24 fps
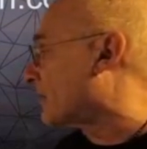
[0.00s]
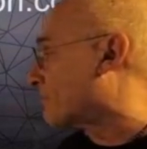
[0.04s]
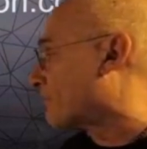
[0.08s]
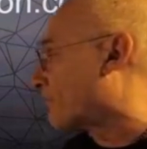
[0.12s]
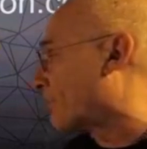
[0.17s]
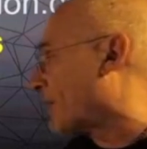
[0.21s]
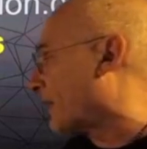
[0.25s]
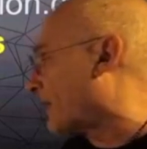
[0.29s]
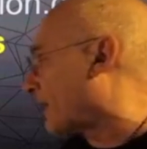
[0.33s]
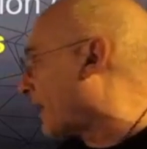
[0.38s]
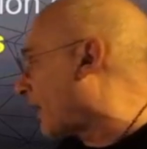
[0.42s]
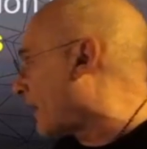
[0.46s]

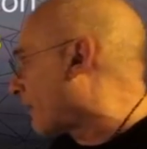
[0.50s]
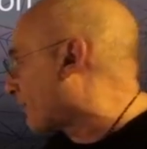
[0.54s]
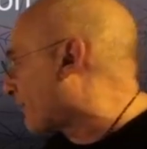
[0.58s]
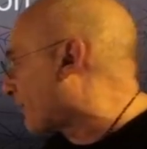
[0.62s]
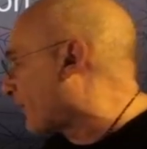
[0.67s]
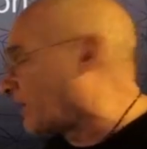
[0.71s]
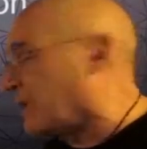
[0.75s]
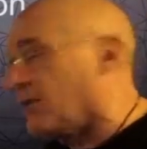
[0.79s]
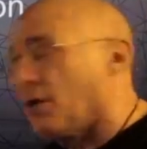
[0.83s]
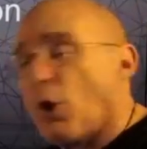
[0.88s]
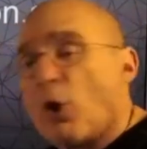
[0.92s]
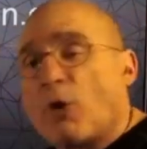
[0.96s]
pick
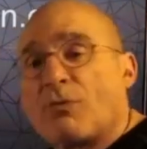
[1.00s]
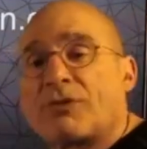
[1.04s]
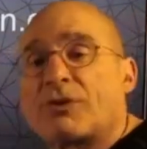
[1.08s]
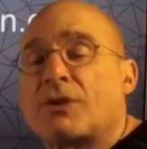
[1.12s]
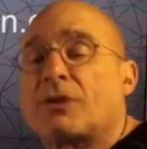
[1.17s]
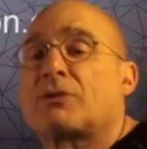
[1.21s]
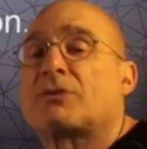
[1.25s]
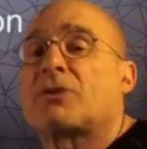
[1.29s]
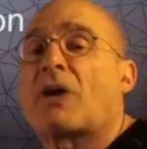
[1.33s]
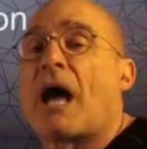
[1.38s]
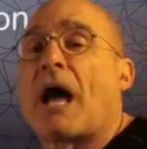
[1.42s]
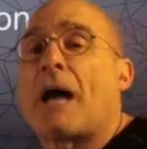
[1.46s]
up the over
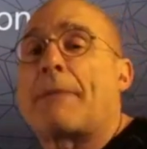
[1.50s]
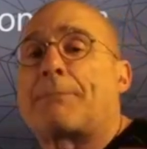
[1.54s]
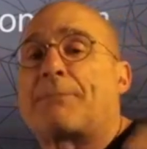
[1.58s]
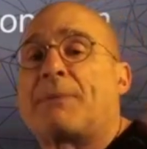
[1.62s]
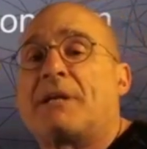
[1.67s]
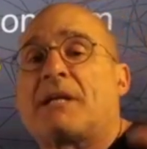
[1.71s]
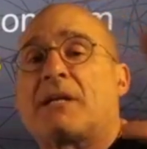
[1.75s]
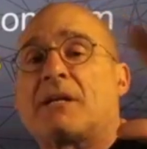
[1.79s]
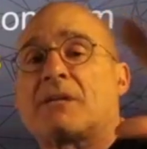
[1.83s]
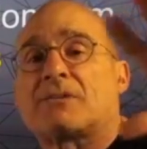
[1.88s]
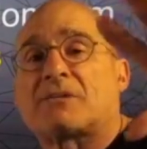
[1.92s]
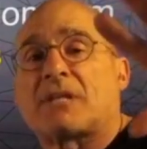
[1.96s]
the top
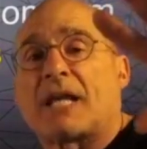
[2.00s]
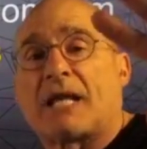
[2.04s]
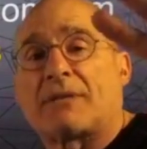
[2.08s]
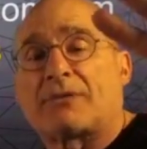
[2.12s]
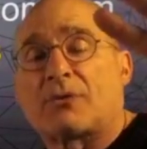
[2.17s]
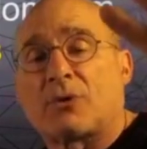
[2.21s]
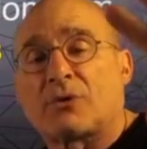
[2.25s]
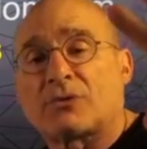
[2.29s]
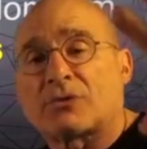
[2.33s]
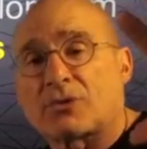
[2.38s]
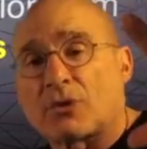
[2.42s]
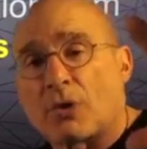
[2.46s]
because that,
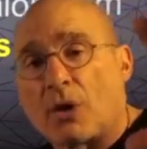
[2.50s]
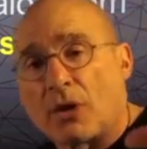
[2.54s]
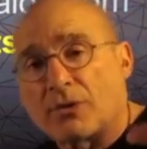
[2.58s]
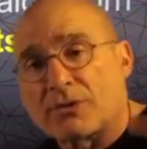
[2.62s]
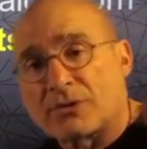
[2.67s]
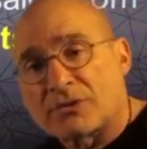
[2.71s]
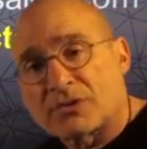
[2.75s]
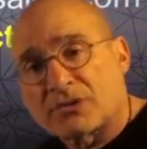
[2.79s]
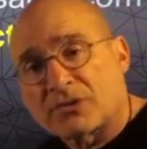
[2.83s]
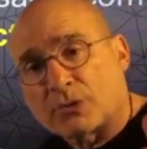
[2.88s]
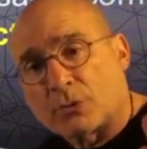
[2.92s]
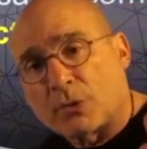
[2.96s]
those are all
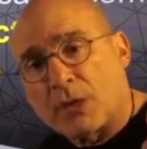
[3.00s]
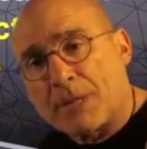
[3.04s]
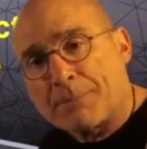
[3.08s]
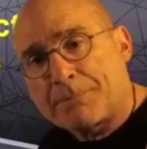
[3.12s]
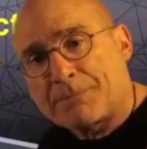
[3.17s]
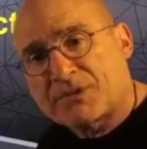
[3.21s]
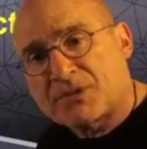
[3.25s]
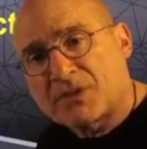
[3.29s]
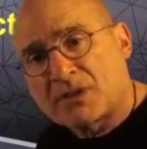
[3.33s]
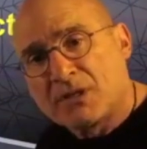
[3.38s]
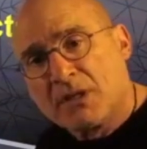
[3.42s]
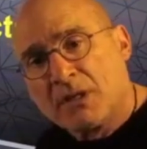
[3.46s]
the
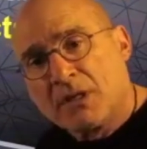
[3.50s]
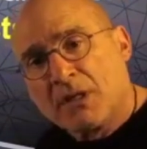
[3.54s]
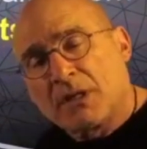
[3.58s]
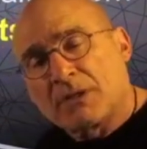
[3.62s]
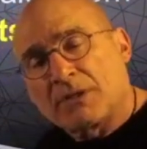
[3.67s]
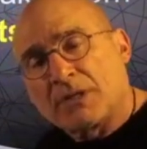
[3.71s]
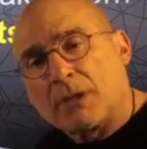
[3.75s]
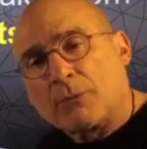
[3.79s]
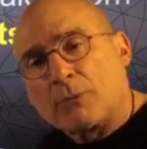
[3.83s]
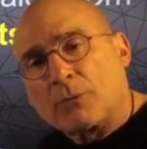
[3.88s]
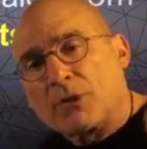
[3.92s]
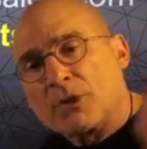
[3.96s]
scripts
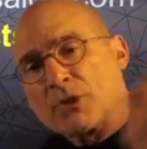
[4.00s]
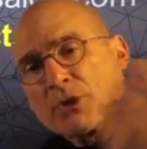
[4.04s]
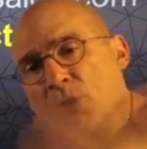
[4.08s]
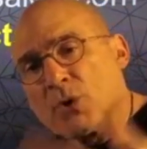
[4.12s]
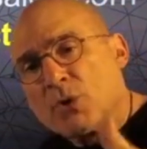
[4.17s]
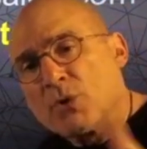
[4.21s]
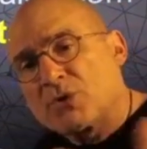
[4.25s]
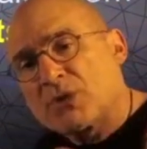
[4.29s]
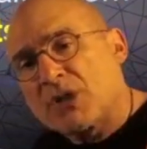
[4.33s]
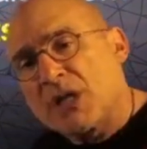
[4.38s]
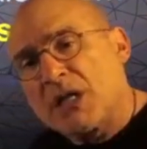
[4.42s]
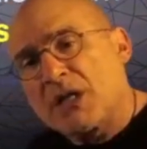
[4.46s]
that we're
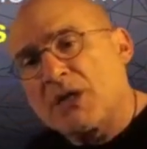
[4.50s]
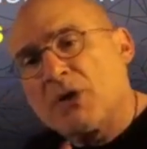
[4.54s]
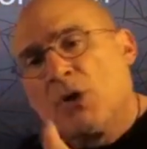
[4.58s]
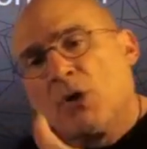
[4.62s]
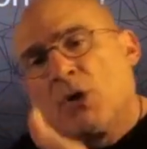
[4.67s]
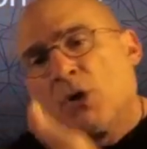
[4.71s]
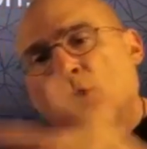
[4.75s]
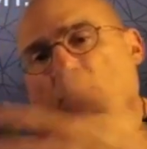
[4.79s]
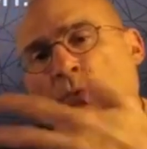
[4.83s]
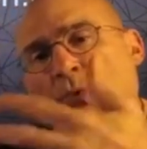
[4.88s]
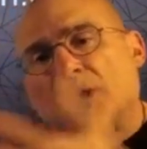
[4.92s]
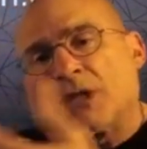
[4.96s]
using
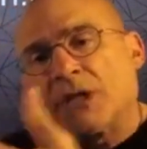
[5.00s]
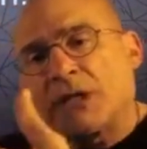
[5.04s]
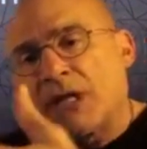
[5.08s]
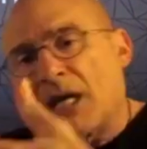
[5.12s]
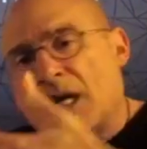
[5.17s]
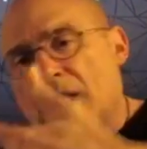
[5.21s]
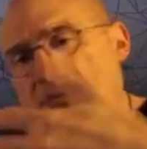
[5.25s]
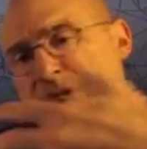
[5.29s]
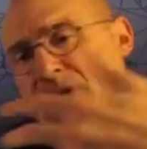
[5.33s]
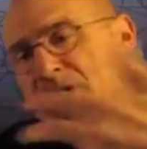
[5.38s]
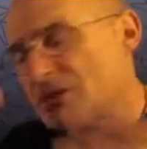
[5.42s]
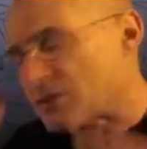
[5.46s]
when the
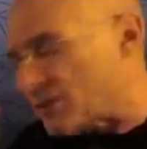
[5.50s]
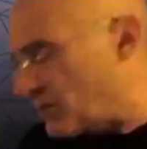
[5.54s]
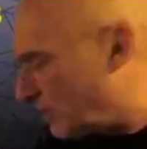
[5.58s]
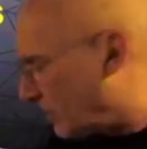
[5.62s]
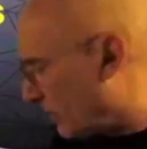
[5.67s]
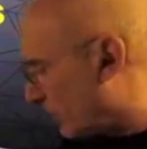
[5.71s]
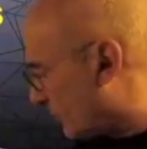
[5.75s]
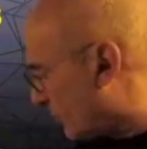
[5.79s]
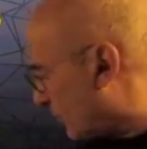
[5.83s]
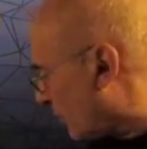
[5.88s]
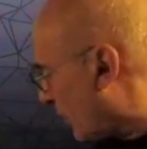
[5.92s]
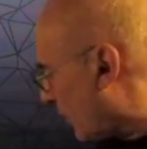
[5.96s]
guest is in
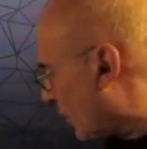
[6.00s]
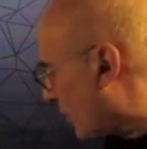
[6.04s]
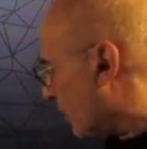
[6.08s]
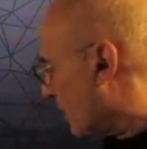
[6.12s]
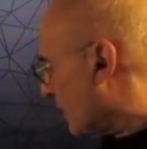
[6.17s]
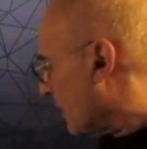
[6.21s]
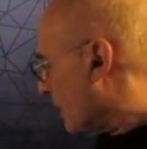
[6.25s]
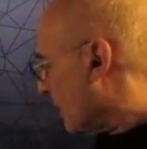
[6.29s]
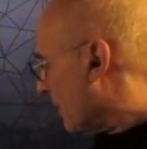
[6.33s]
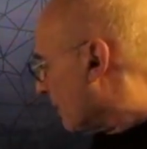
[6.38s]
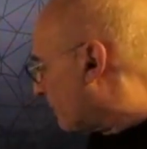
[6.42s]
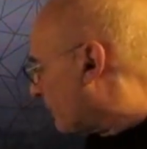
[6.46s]
our chair
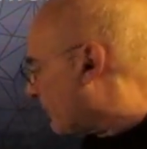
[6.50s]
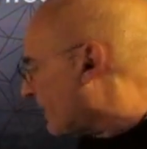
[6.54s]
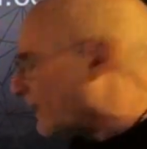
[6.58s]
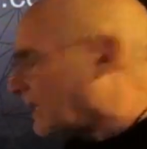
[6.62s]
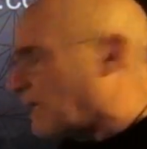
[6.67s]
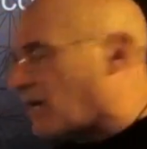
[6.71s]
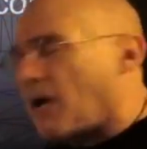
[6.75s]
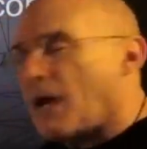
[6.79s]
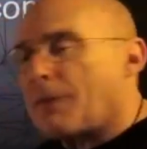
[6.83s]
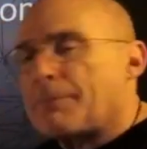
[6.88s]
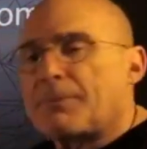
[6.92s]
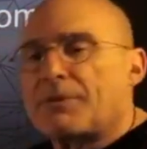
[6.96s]
pick
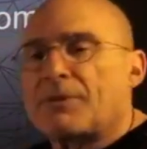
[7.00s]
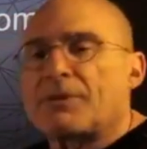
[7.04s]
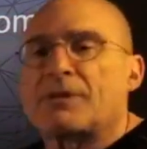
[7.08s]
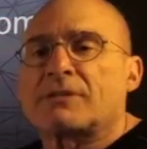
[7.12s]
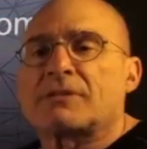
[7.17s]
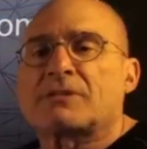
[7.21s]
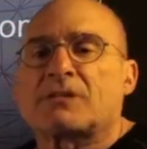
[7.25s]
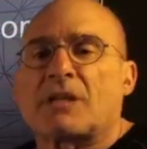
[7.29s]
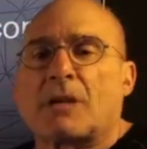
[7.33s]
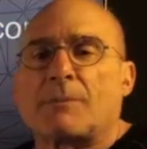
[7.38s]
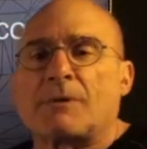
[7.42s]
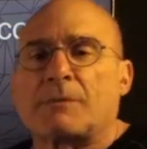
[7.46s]
up the
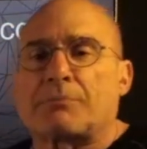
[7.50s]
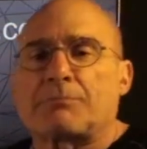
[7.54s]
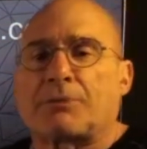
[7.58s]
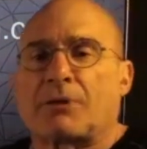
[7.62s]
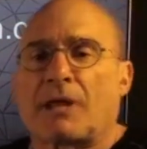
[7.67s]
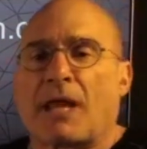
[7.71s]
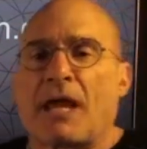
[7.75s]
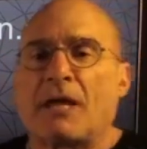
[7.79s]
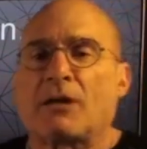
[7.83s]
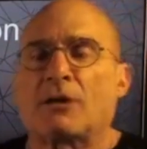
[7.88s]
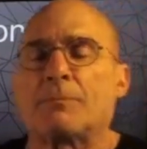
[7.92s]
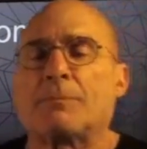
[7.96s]
Summit
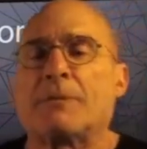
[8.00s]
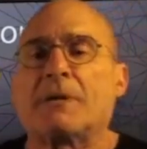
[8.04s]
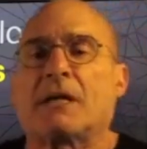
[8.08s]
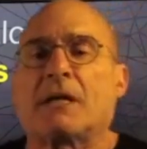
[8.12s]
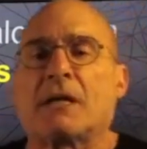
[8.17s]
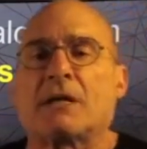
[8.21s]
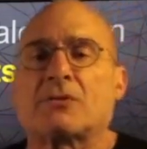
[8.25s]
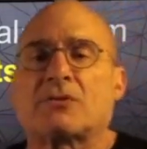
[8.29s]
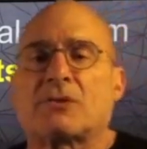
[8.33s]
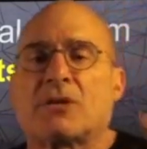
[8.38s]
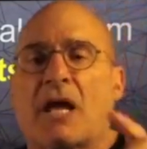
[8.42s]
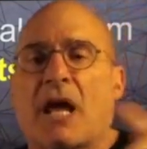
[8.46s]
Planner
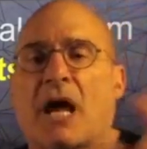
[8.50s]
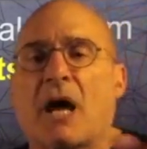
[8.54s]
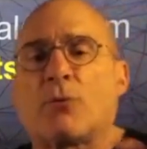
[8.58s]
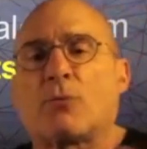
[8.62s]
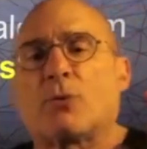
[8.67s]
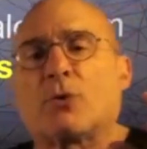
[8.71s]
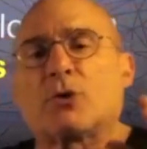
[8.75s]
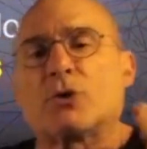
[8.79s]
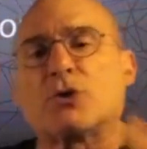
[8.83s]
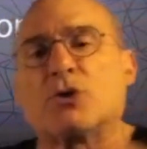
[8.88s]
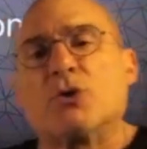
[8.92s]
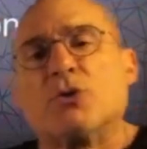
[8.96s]
because now
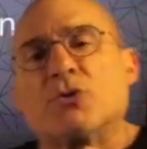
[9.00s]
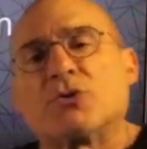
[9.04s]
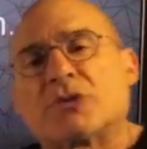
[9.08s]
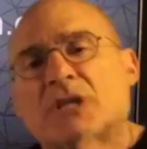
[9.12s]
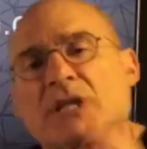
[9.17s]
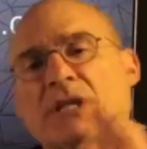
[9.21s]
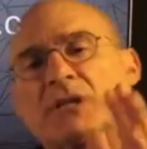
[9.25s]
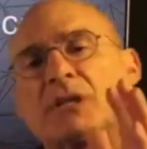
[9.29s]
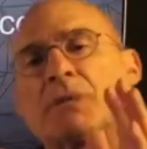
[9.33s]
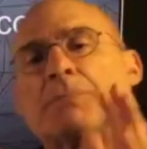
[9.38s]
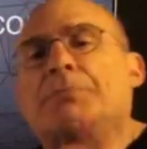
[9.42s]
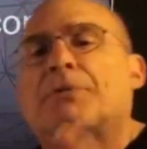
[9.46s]
we're
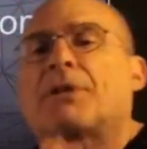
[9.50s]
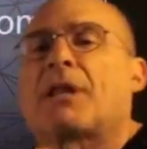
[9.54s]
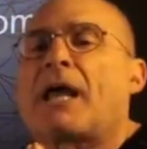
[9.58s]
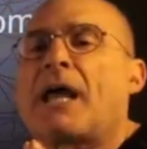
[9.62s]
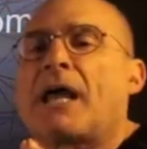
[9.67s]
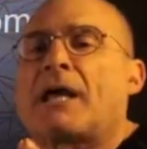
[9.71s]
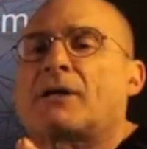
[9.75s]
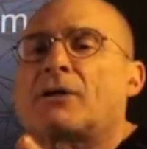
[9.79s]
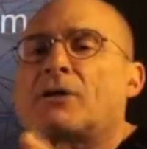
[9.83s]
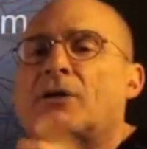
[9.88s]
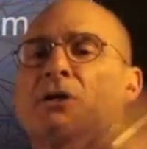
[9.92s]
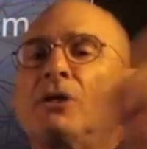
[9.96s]
using the
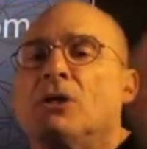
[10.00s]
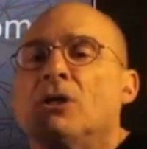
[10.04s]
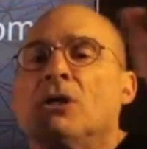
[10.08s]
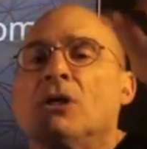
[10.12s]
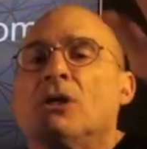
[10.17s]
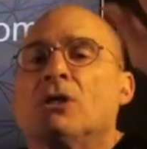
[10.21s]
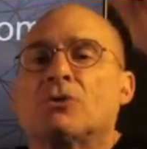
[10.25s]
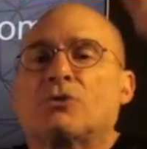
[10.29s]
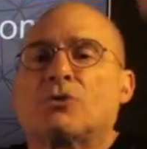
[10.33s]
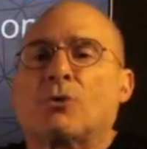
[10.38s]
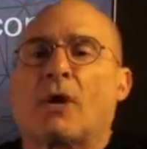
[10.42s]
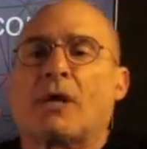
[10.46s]
planner to